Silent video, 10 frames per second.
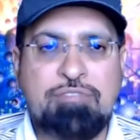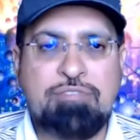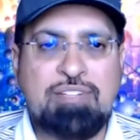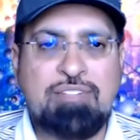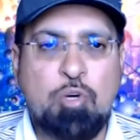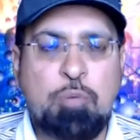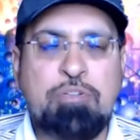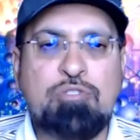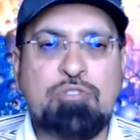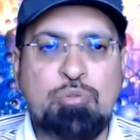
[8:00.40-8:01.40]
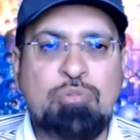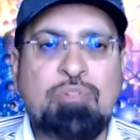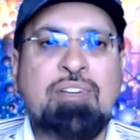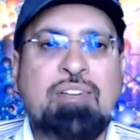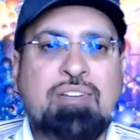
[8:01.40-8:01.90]
and open to
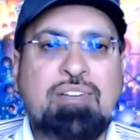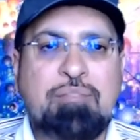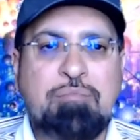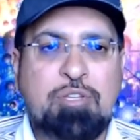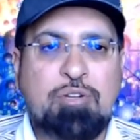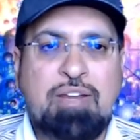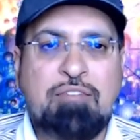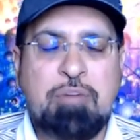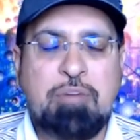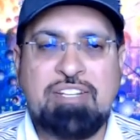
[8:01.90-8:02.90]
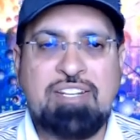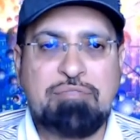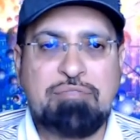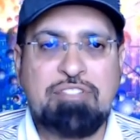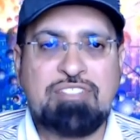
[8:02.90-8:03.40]
everybody at
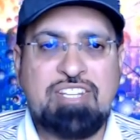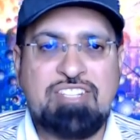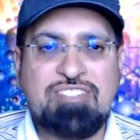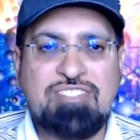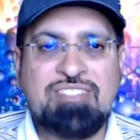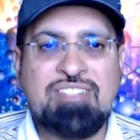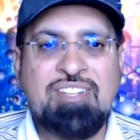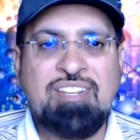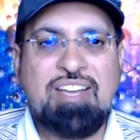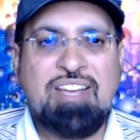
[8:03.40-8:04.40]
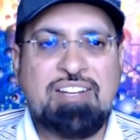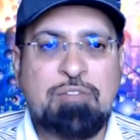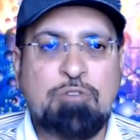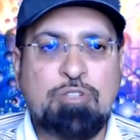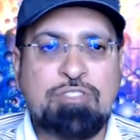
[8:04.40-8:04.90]
different stages. And
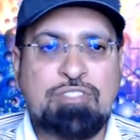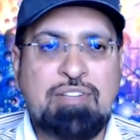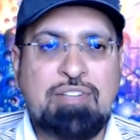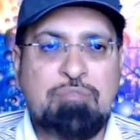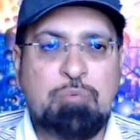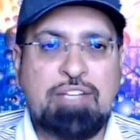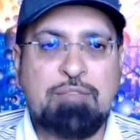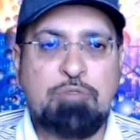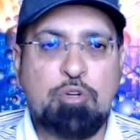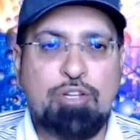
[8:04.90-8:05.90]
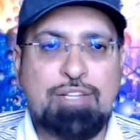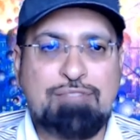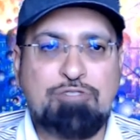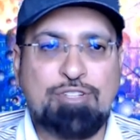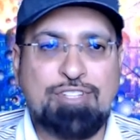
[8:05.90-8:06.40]
of course, I think we're all
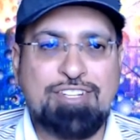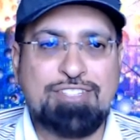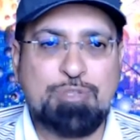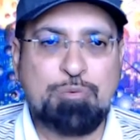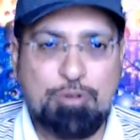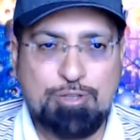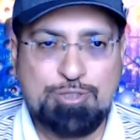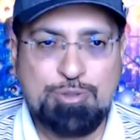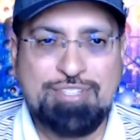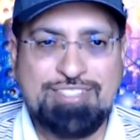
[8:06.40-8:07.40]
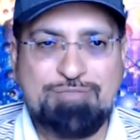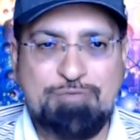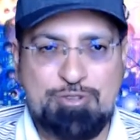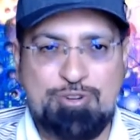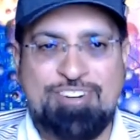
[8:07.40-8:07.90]
lifelong learners, so we're all students
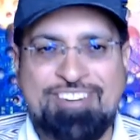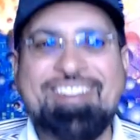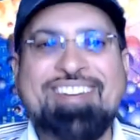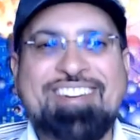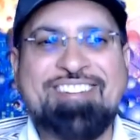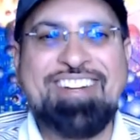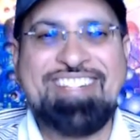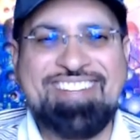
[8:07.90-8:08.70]
for sure, right?